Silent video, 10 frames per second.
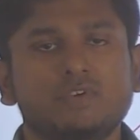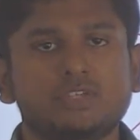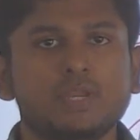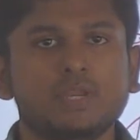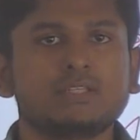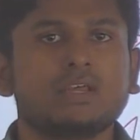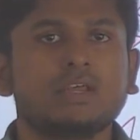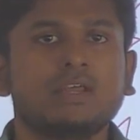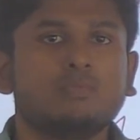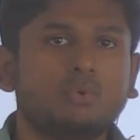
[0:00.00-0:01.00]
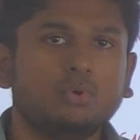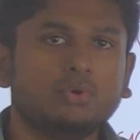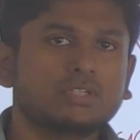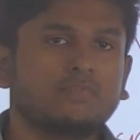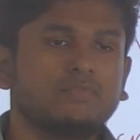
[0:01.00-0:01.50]
which means
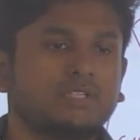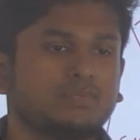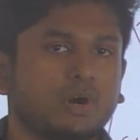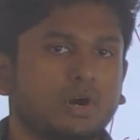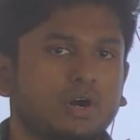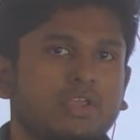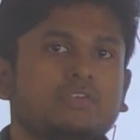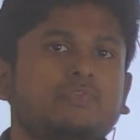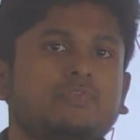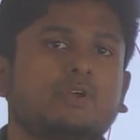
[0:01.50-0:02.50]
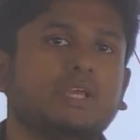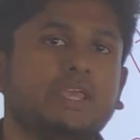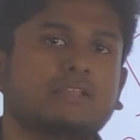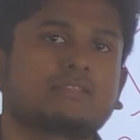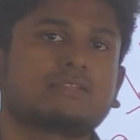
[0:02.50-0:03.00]
most of this borrowing is from
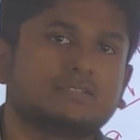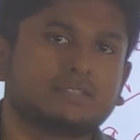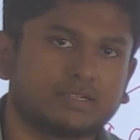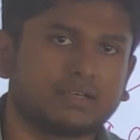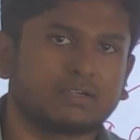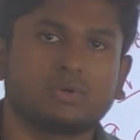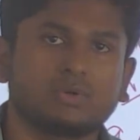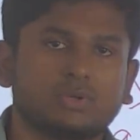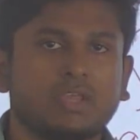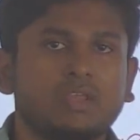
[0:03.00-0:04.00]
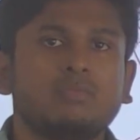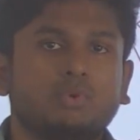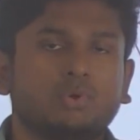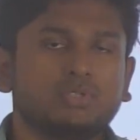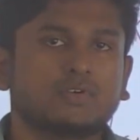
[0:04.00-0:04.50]
the external sector, okay?
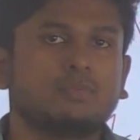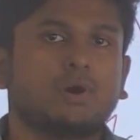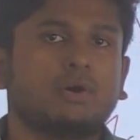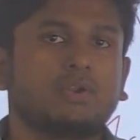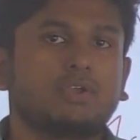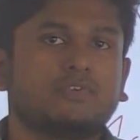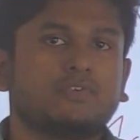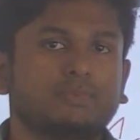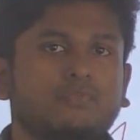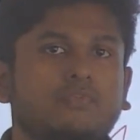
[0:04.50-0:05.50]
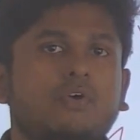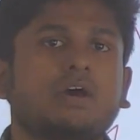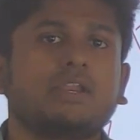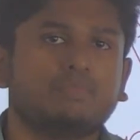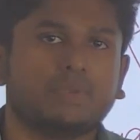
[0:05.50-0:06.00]
Most of the borrowing from the
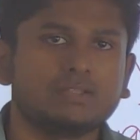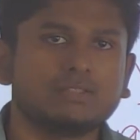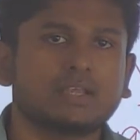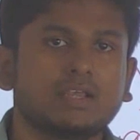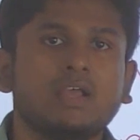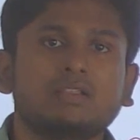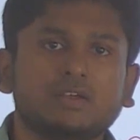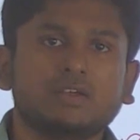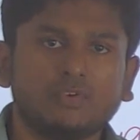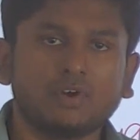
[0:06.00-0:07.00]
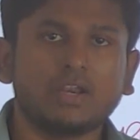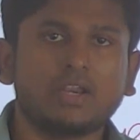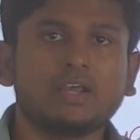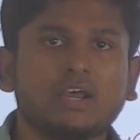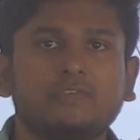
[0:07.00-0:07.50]
foreign means that
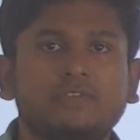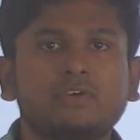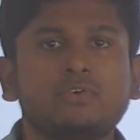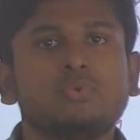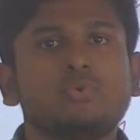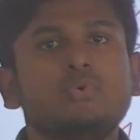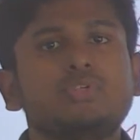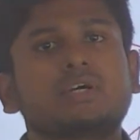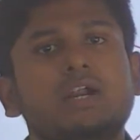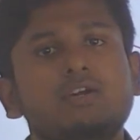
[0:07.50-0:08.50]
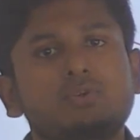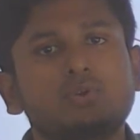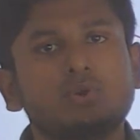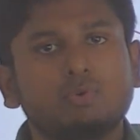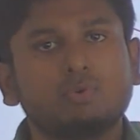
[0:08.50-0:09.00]
foreign have the huge
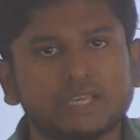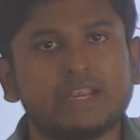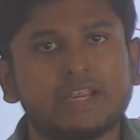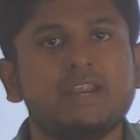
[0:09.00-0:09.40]
control over the